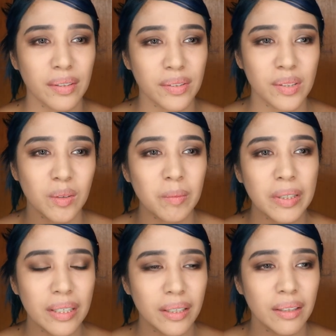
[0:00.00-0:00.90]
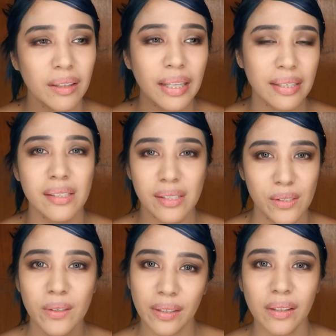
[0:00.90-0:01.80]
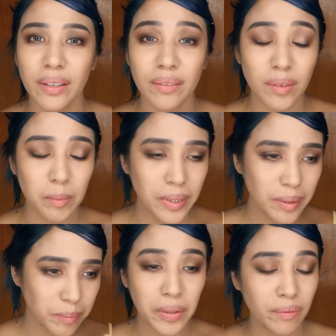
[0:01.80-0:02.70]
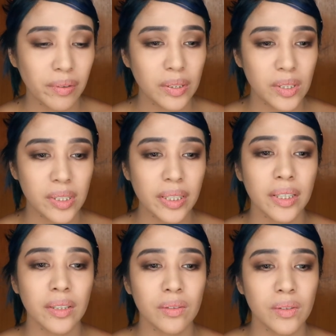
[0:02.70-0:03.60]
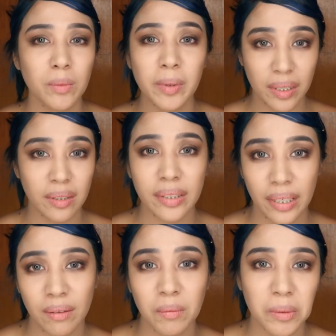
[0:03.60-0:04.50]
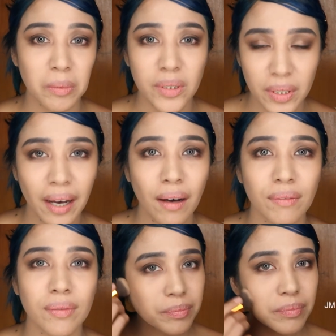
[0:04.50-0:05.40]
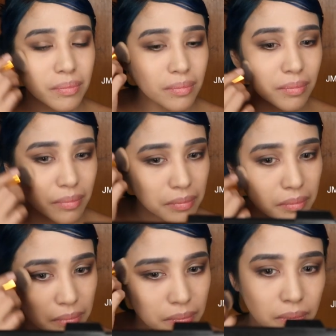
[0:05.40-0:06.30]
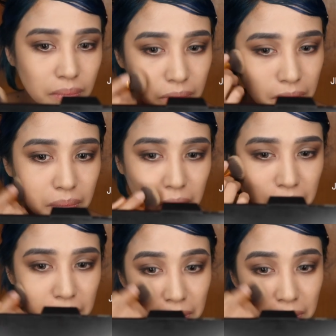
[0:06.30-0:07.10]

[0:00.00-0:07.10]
there's so many lessons you can learn from it one of which is to be content with what you have the book really wasn't for kids.